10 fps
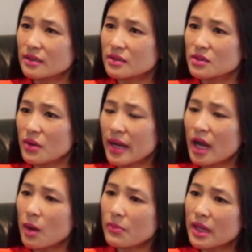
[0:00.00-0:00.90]
So I
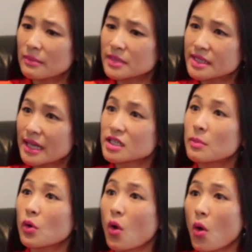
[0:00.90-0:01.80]
help them set
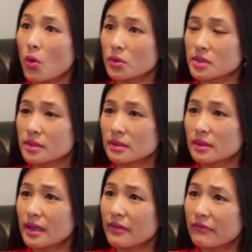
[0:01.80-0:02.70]
some goals,
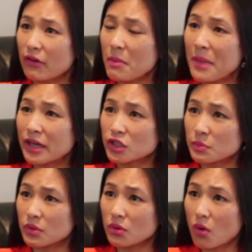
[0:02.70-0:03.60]
like very
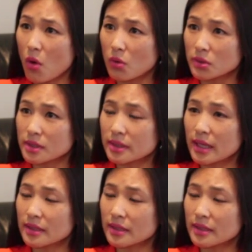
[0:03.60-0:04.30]
manageable goals,